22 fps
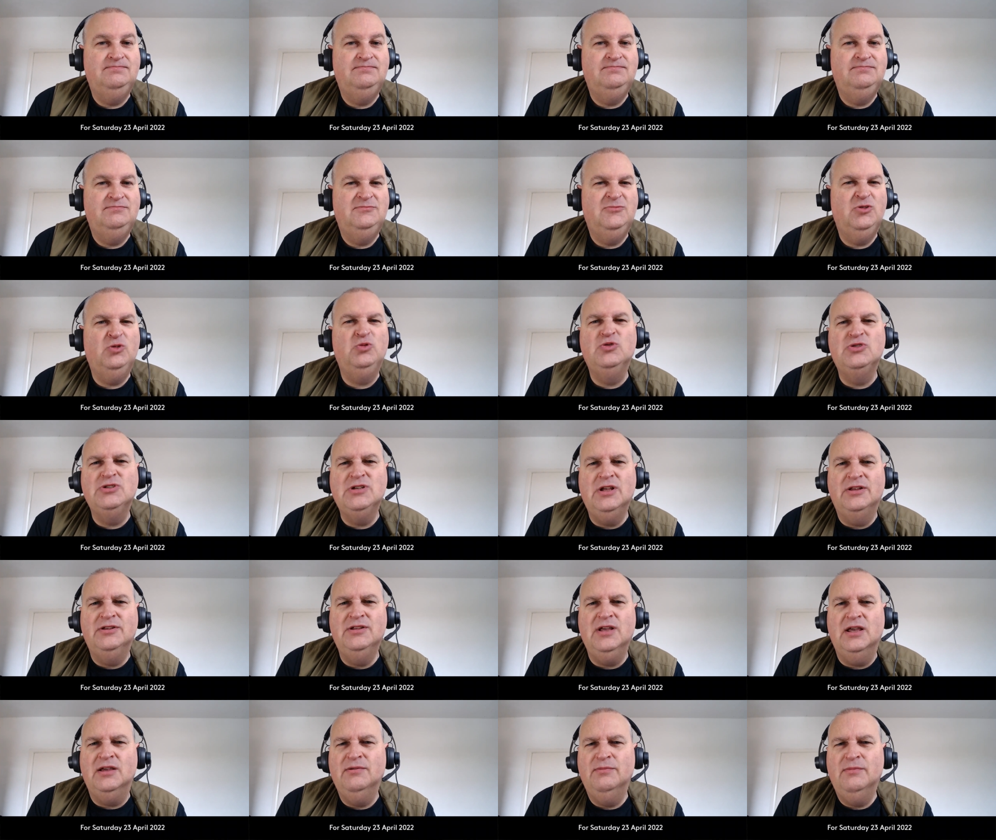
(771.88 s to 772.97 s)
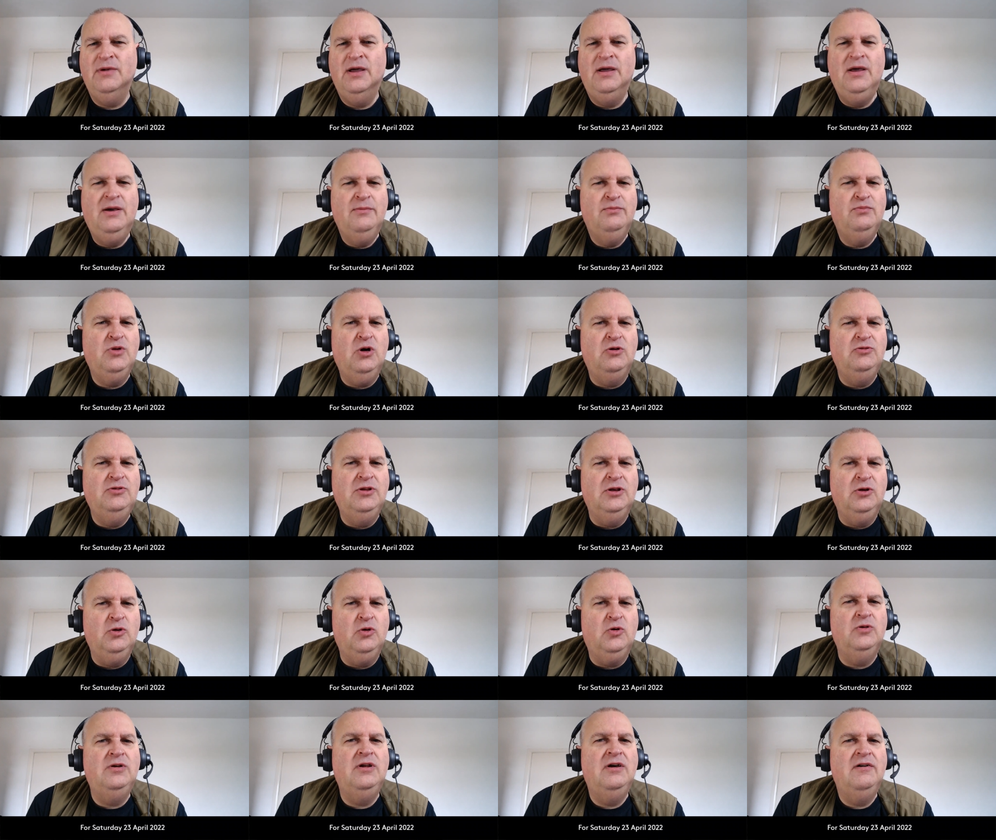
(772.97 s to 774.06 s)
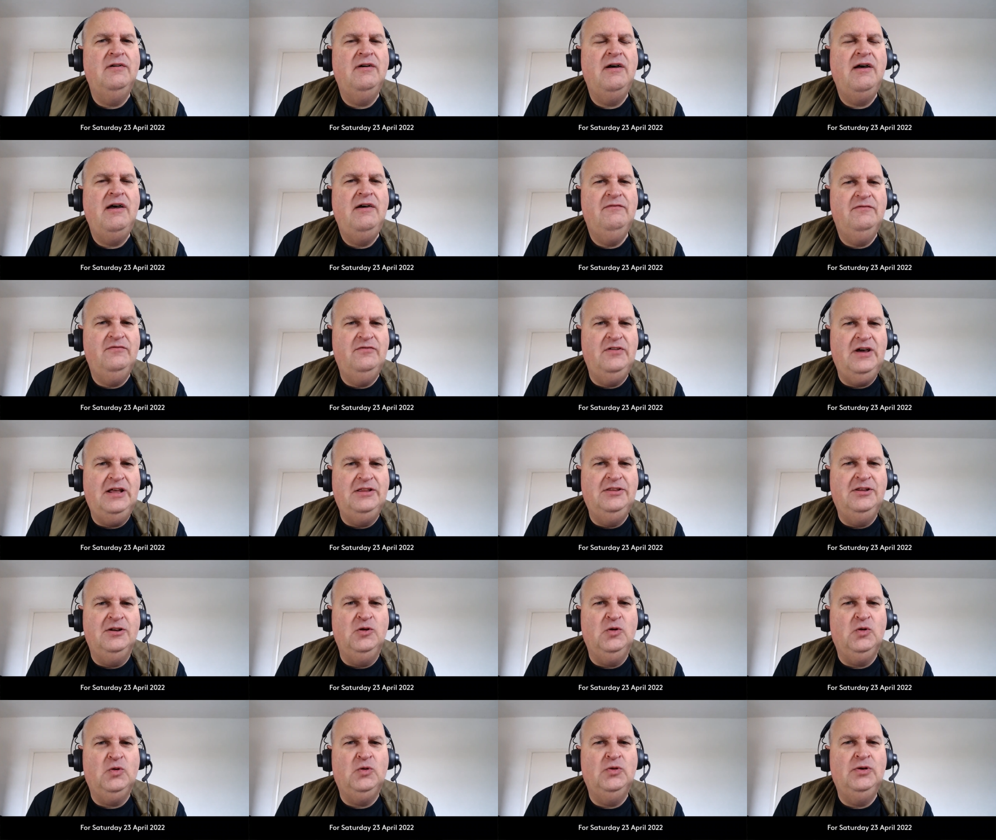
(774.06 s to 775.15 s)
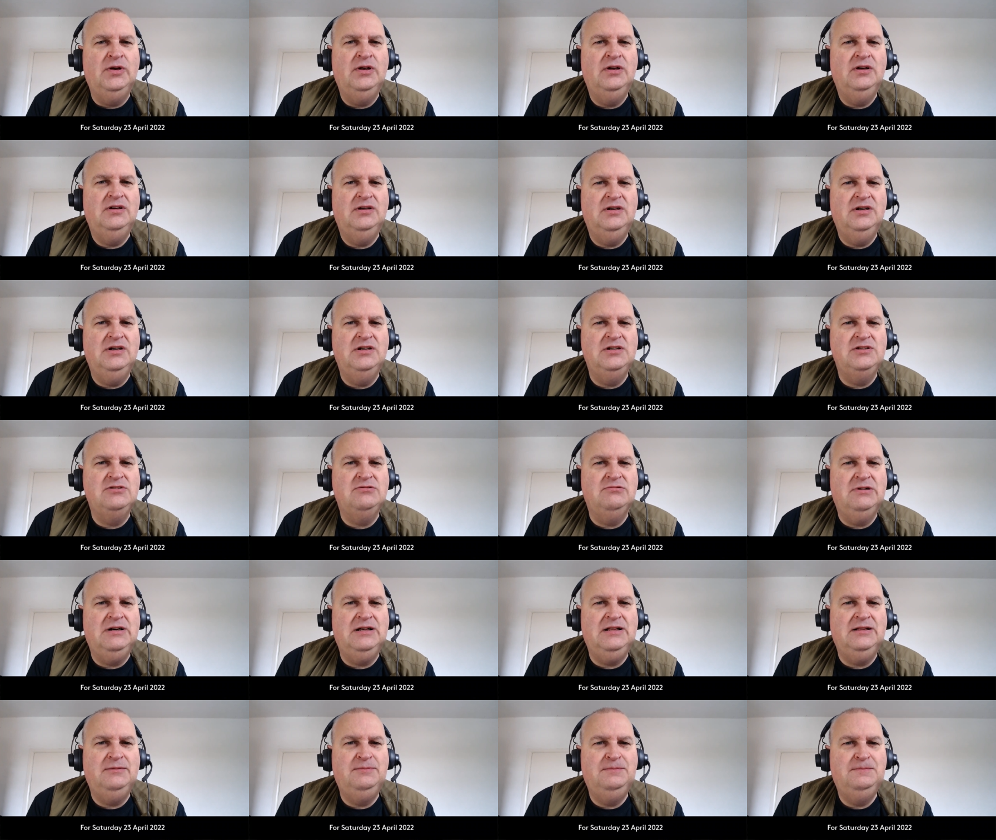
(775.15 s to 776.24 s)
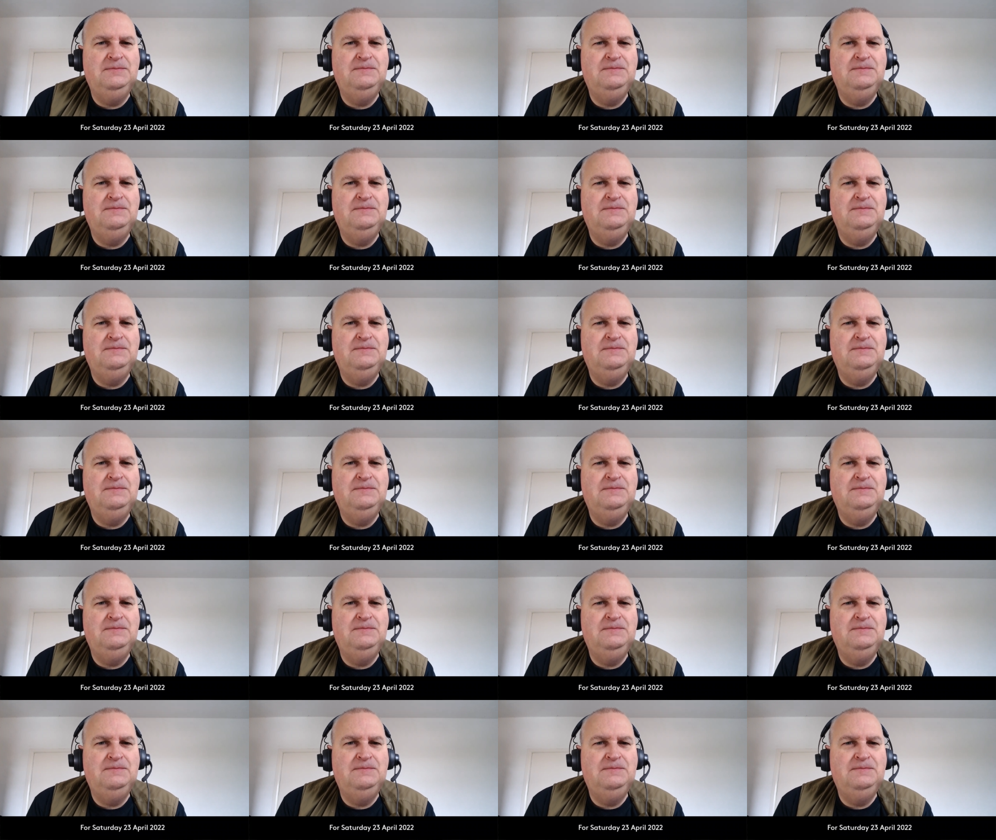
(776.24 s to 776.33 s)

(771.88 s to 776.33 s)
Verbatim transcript: Oh, Sunday, mowed the lawn, fed the lawn as well,